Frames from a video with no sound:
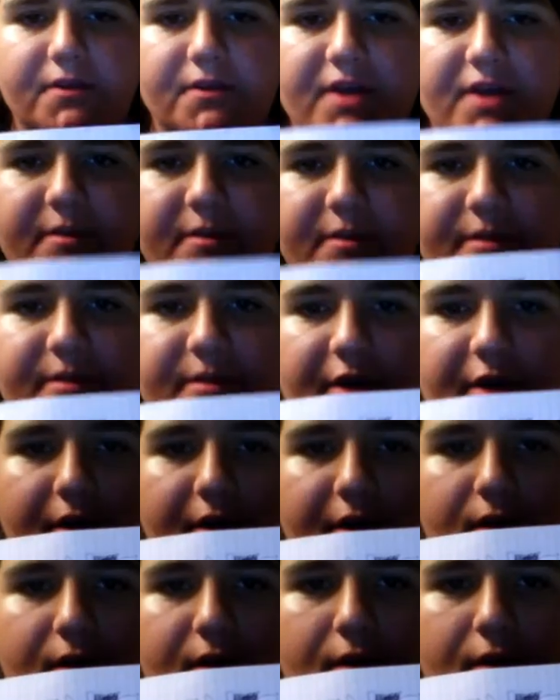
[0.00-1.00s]
Championship under
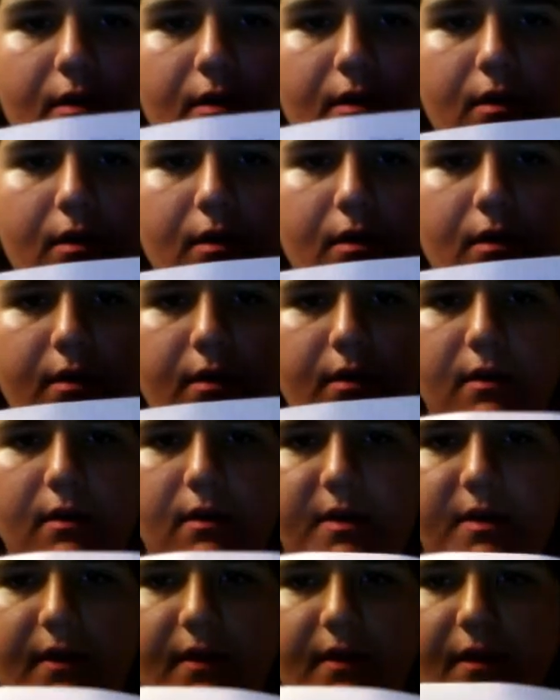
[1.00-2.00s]
it.
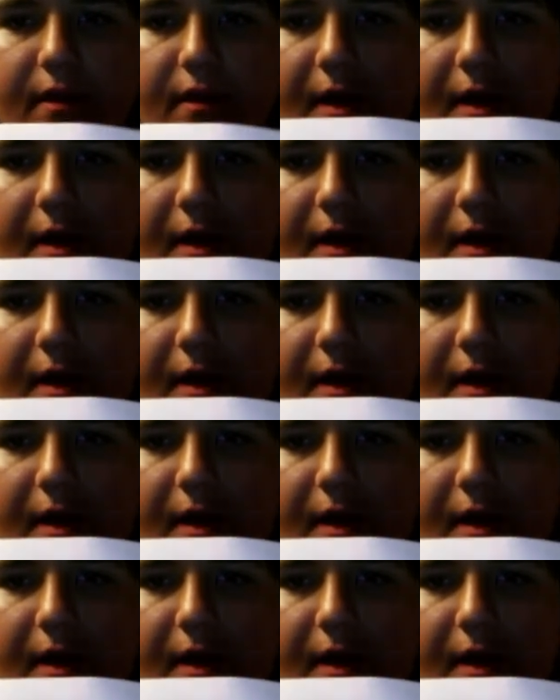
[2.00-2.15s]
See, look, you